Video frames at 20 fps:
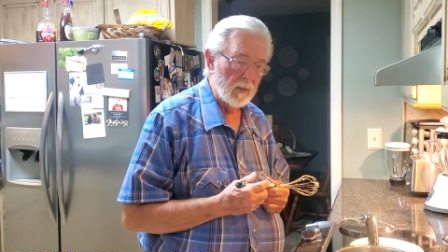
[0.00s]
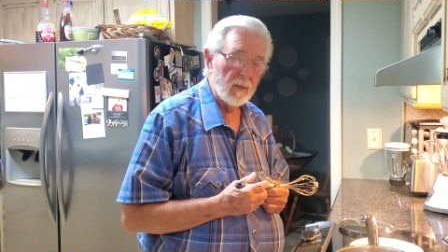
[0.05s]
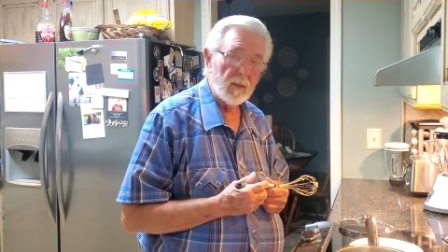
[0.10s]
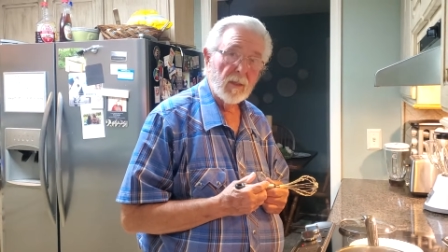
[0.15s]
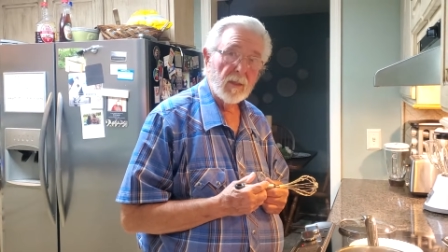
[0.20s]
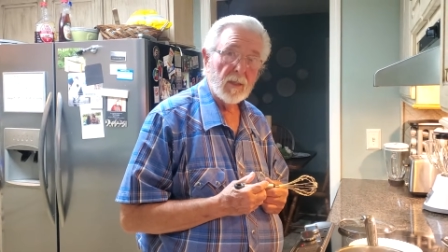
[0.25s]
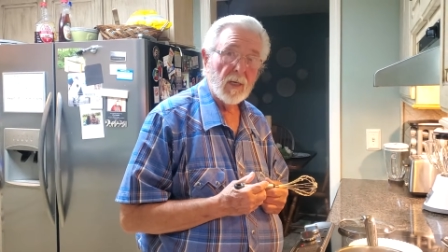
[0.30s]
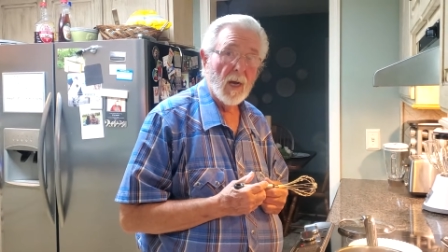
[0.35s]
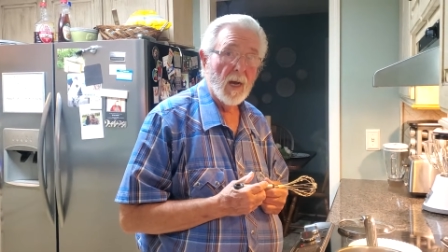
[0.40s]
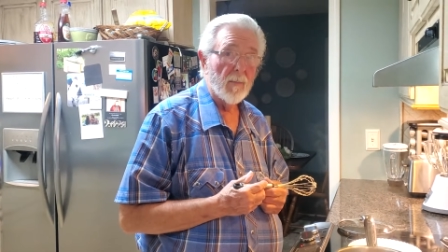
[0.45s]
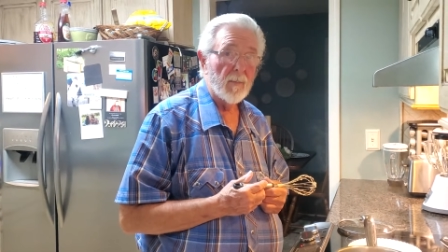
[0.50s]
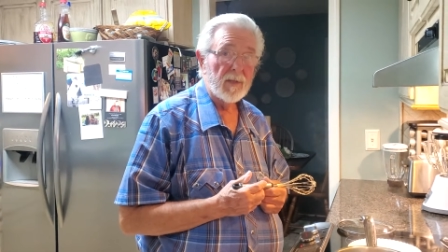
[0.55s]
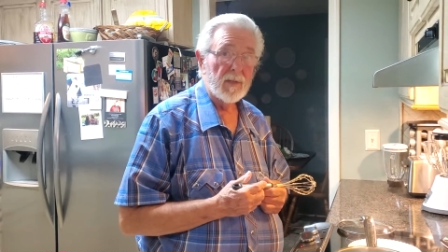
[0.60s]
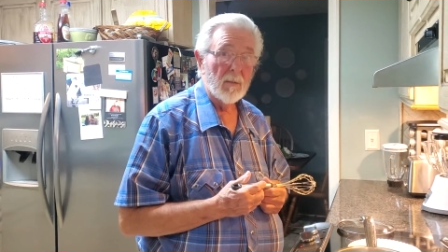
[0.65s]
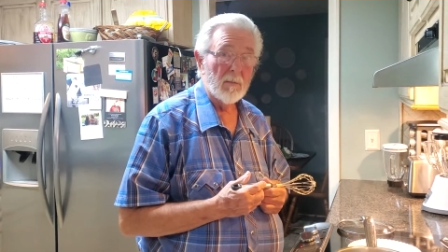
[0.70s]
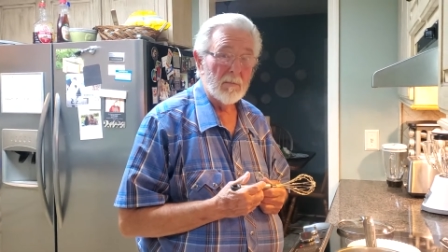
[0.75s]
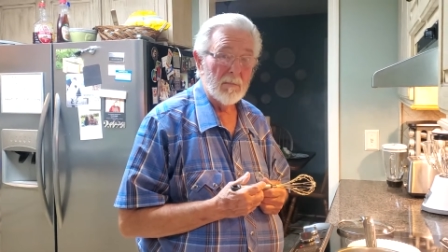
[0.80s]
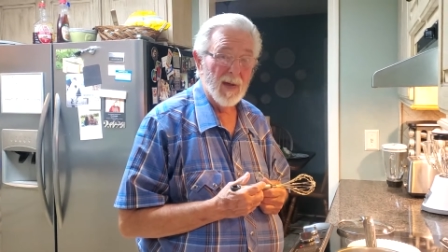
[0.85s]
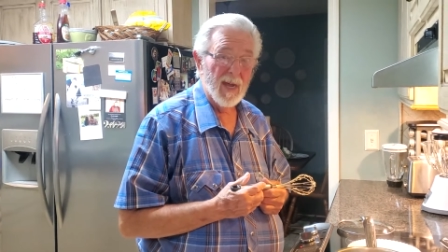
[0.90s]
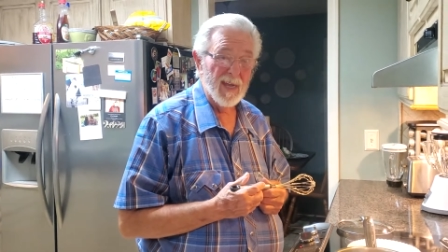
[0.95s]
cooktop is
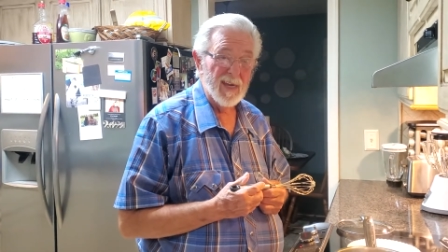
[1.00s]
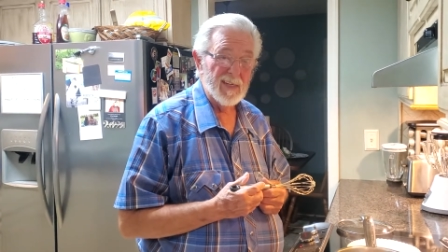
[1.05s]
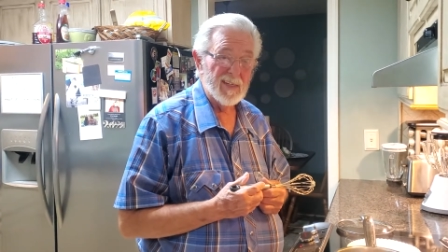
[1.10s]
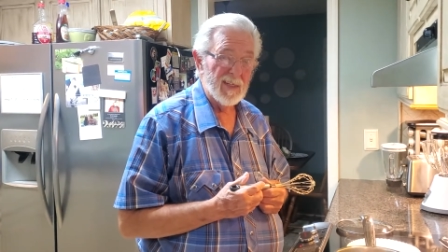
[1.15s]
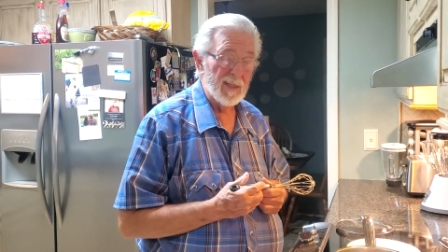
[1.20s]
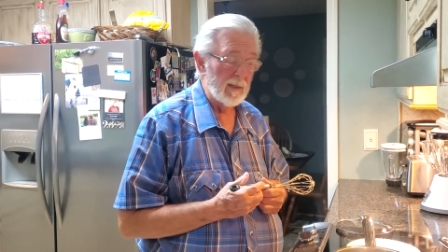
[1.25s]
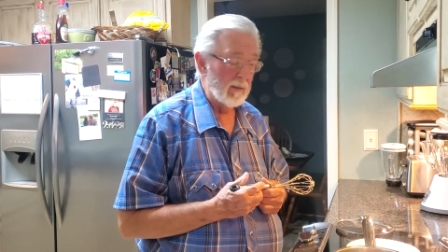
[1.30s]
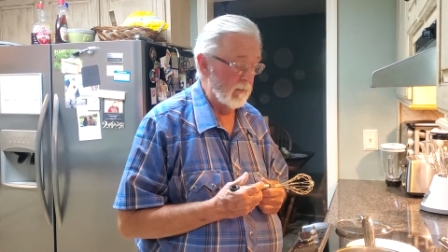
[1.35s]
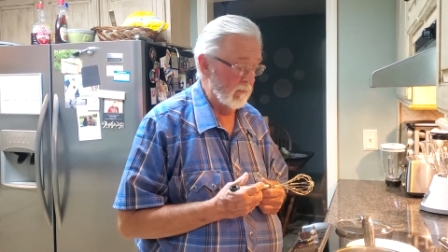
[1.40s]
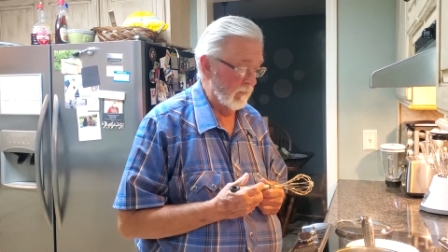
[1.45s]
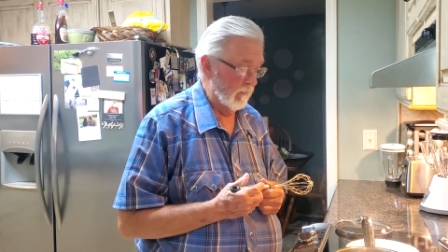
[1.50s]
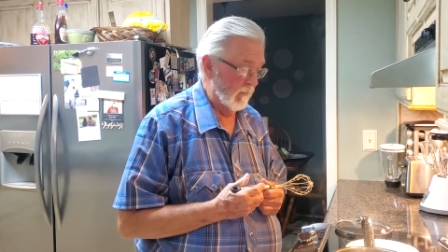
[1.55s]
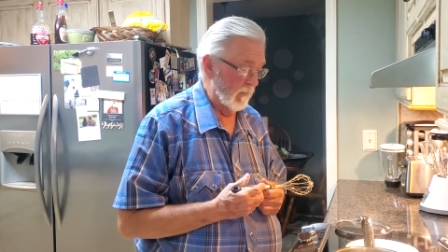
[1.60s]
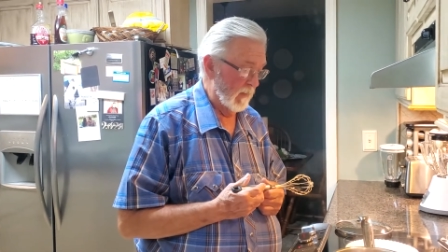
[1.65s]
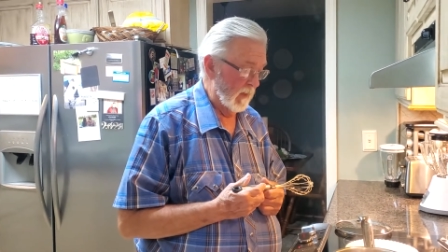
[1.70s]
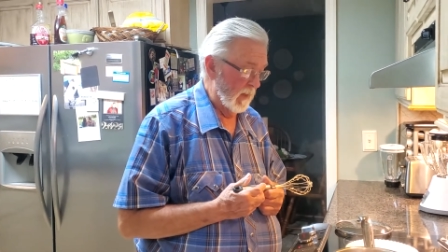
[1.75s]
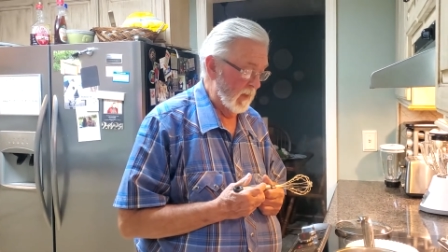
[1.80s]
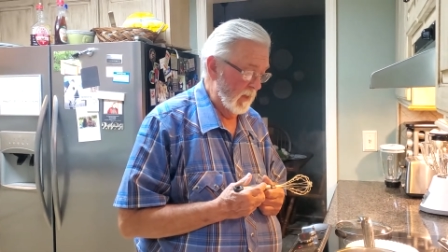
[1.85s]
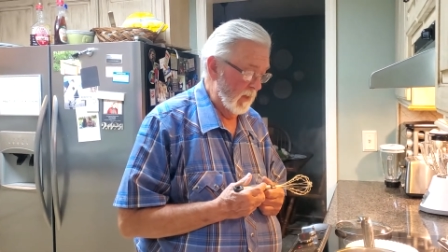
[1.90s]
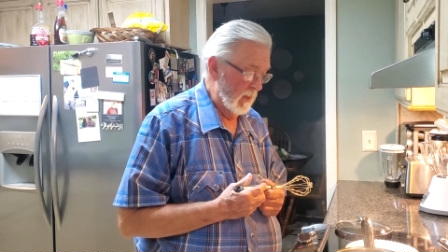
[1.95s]
amazing.
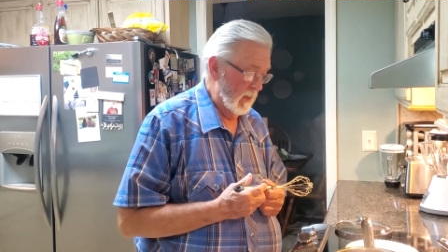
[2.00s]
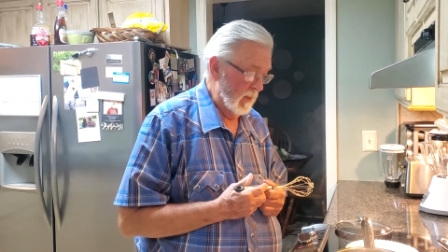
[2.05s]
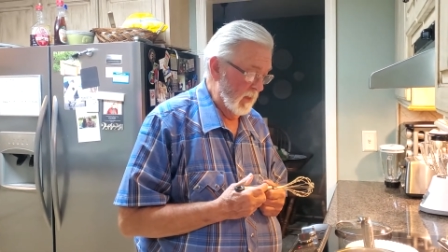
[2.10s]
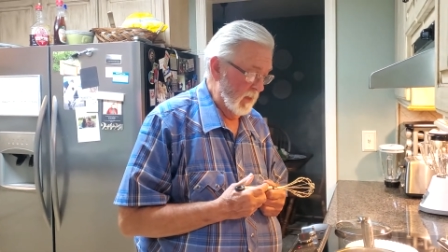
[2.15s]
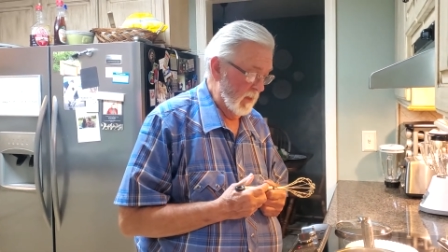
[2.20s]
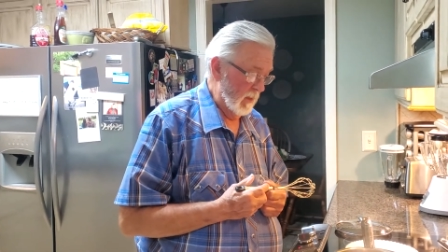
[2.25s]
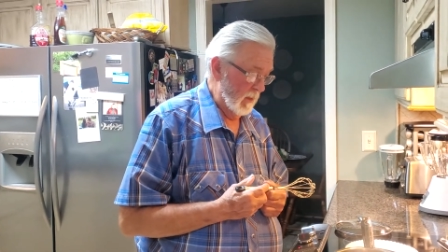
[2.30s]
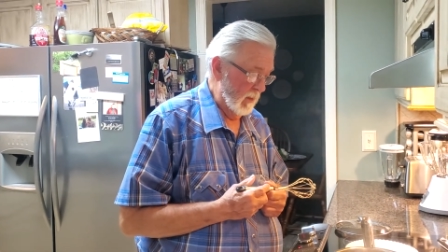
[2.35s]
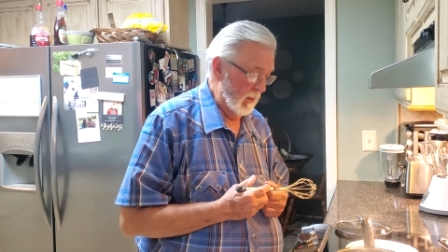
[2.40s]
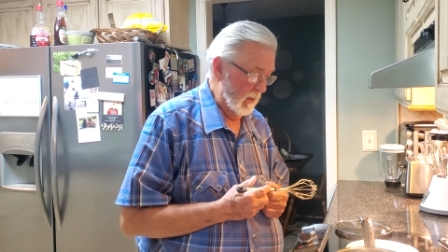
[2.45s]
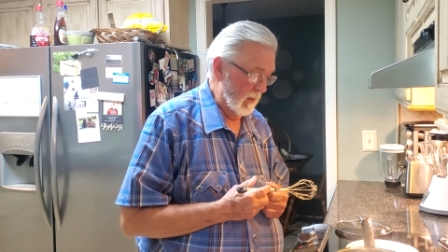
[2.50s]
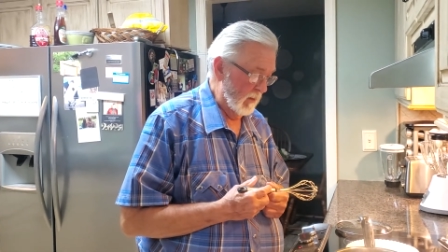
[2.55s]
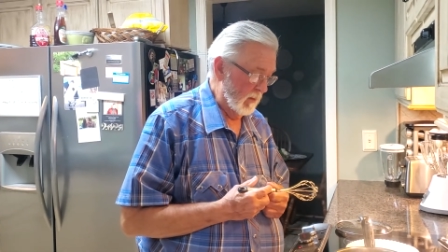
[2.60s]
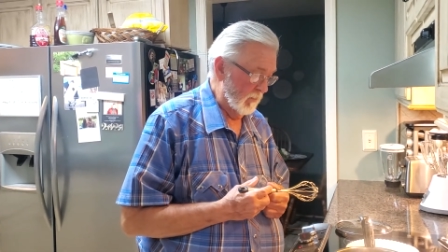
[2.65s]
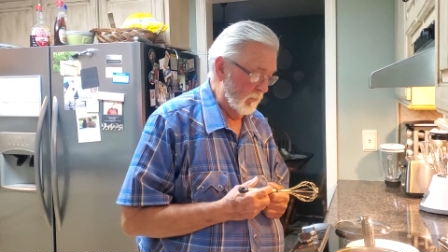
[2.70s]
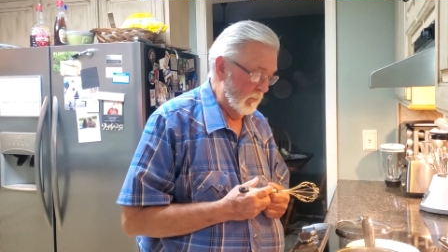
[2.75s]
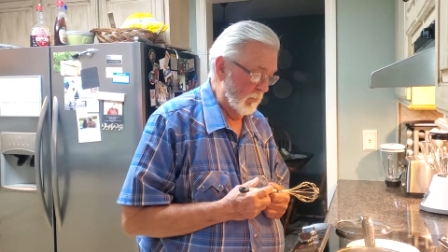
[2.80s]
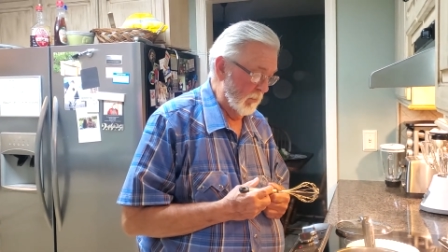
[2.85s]
It's